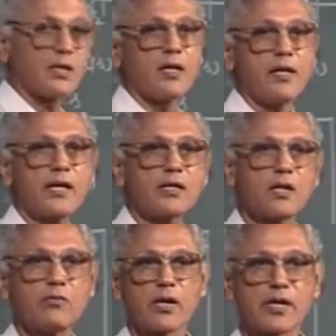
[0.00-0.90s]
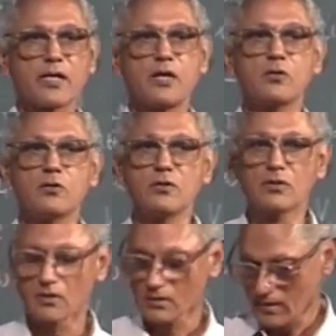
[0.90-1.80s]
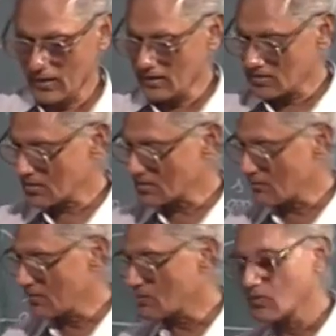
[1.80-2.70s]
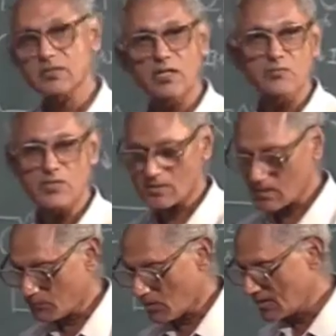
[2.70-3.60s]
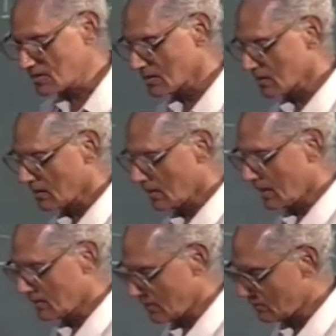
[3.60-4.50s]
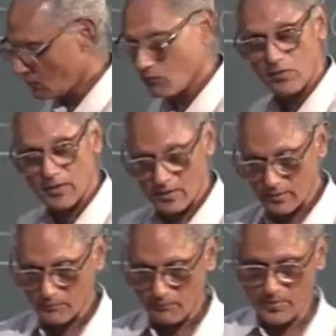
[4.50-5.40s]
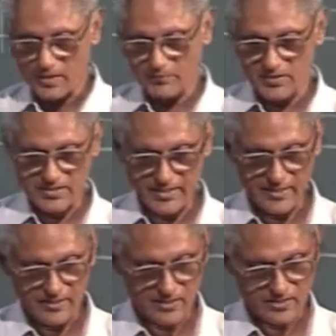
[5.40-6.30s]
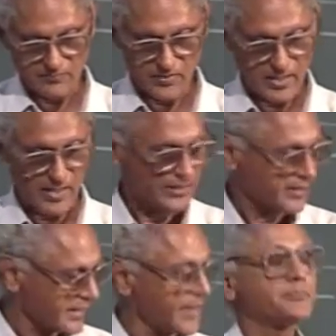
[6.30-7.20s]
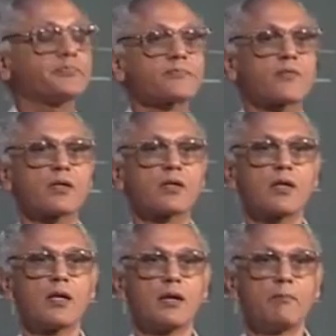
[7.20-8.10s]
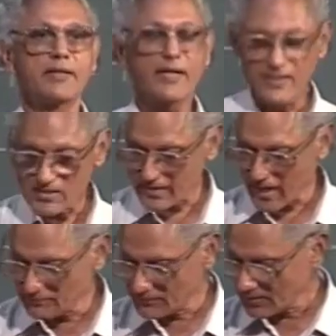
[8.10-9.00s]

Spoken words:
Later on we will return to a discussion of network theorems at some point, and then we can pick up this thread at that time. But at this time,